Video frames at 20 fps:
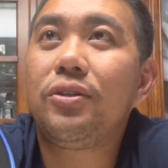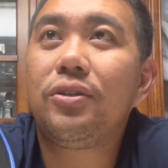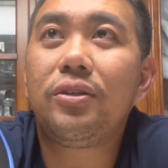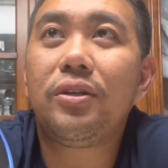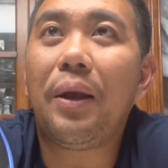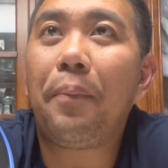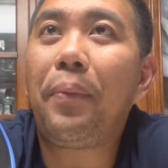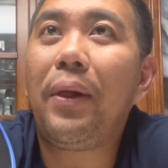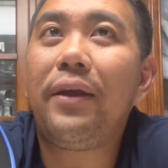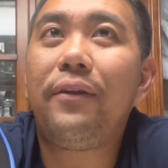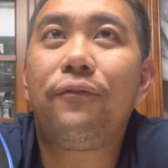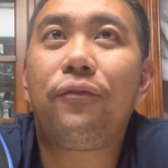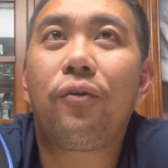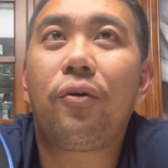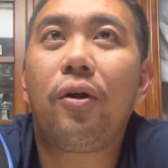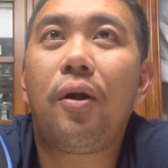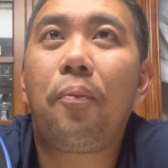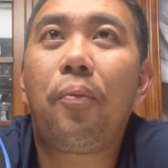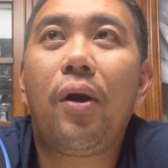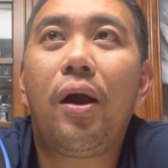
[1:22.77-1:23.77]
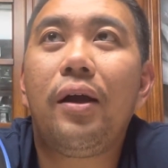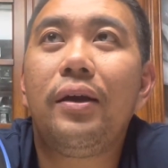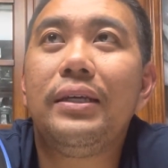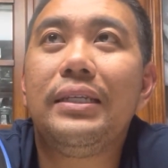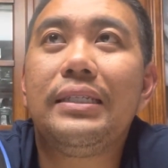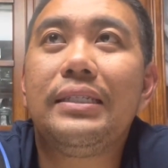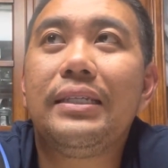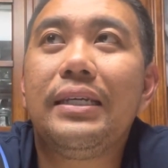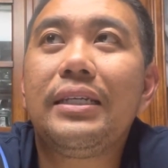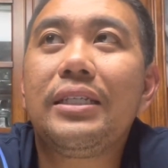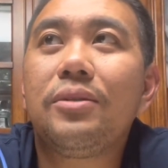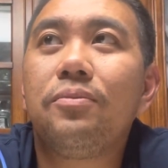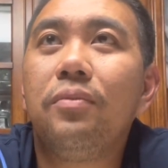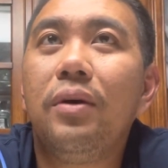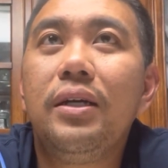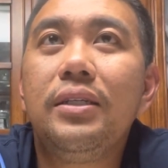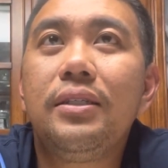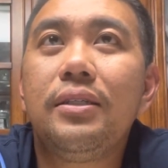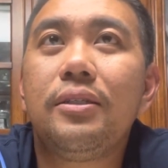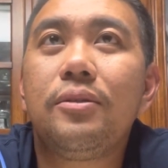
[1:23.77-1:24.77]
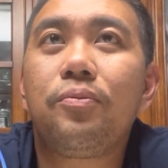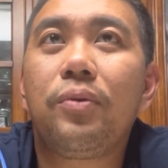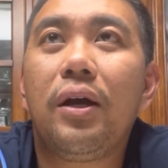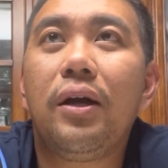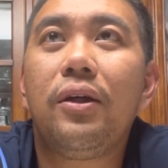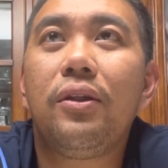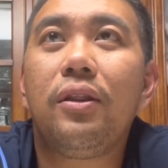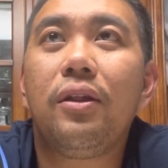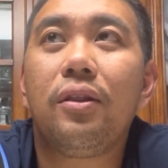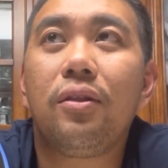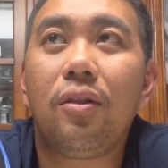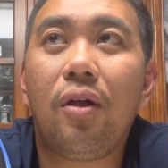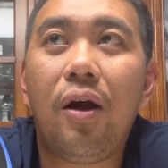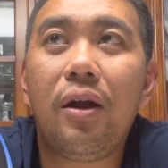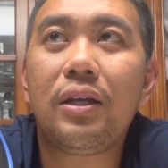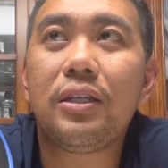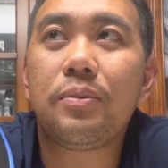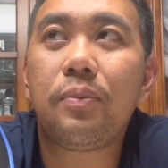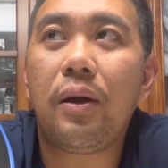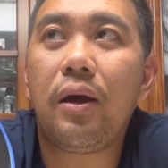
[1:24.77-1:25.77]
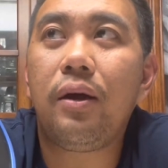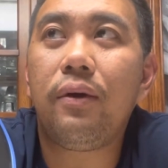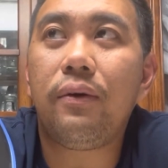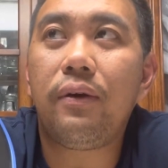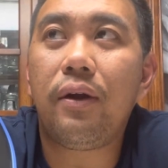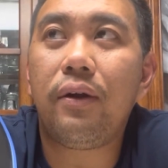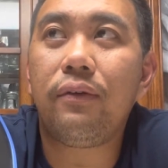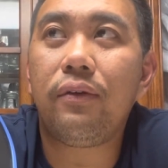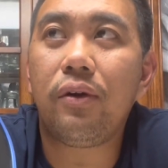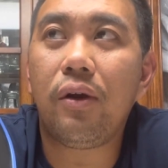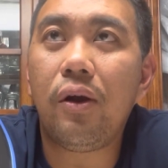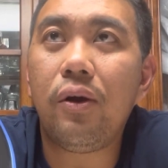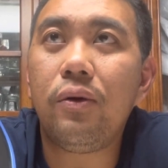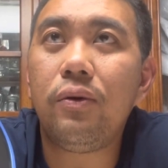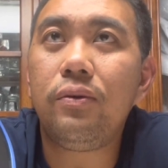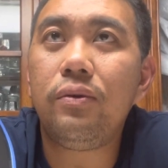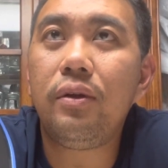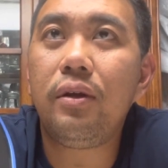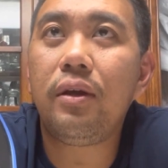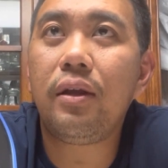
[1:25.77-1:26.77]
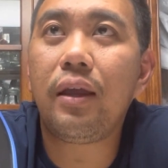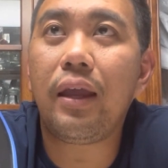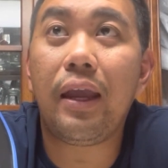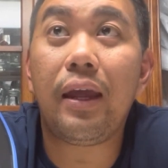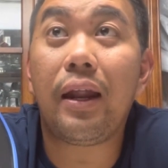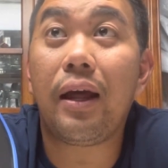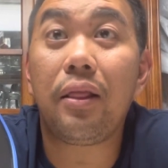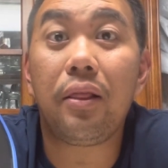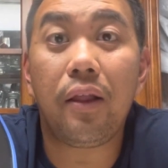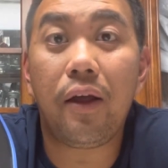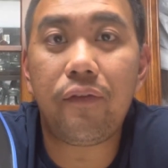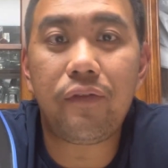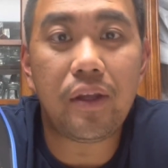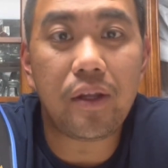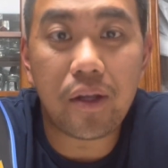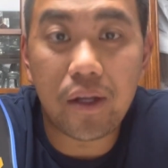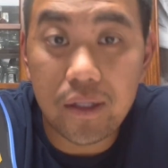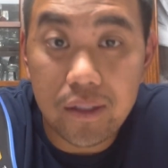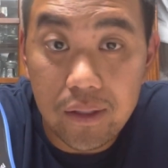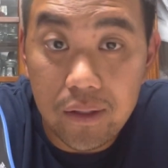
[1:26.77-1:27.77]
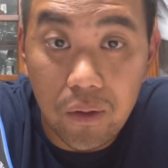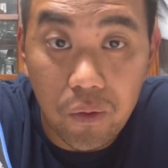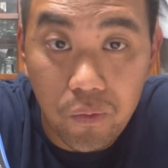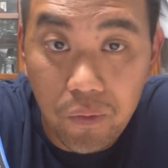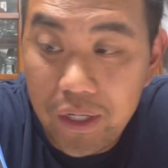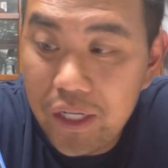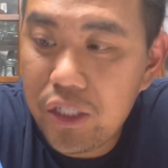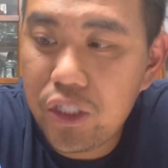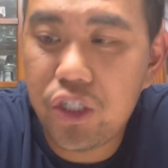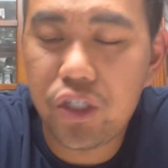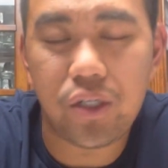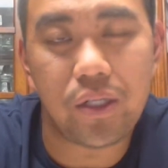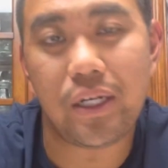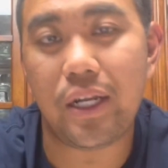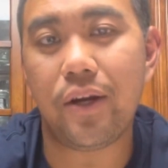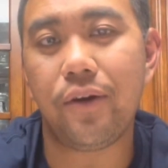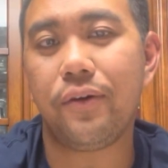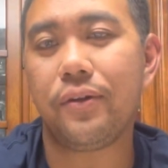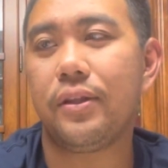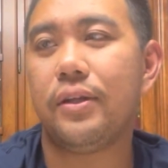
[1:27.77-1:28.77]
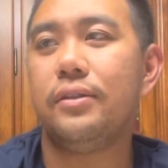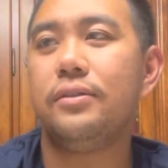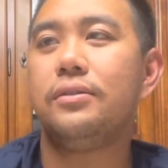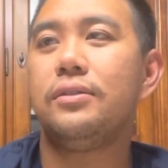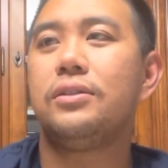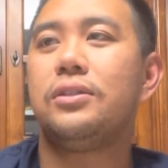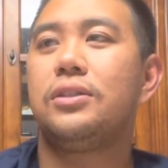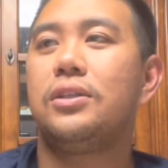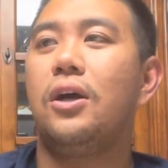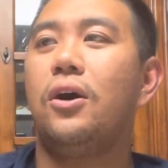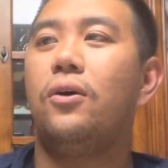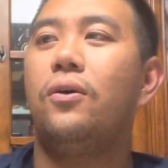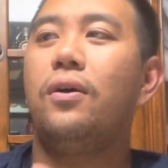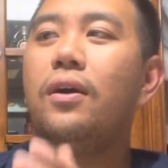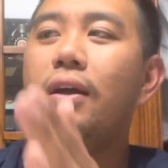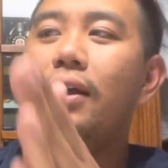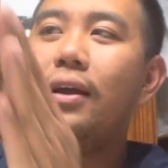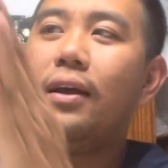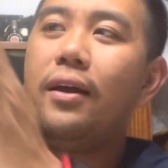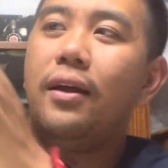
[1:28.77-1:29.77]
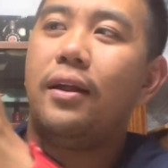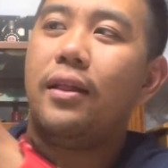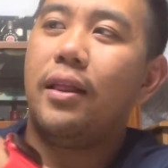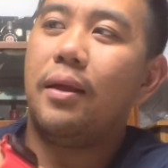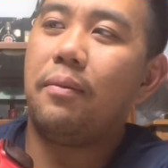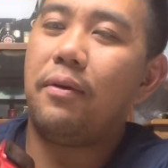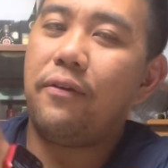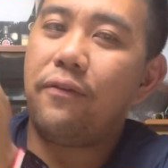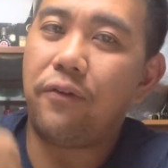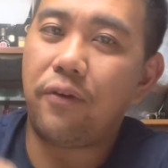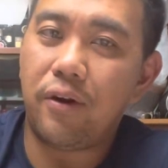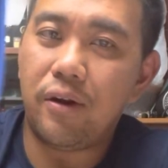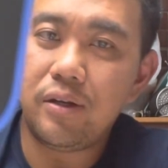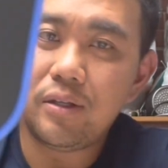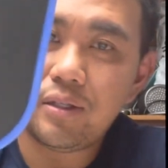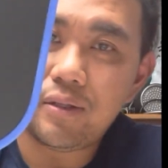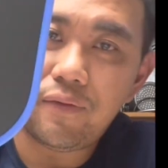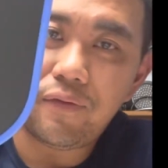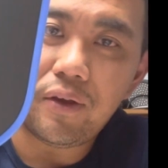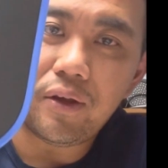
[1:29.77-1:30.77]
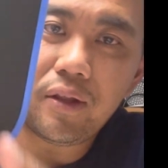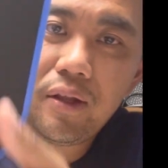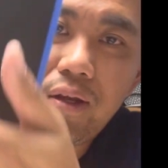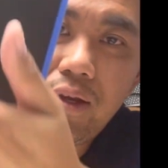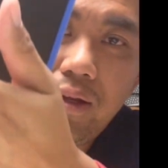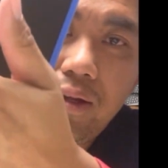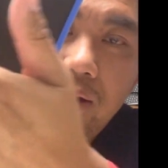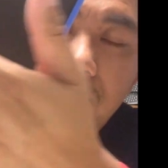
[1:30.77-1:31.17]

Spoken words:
I played for probably 6 months. It's probably the longest paddle I've ever owned, and I loved it because of the reach and everything. So let me first feel it.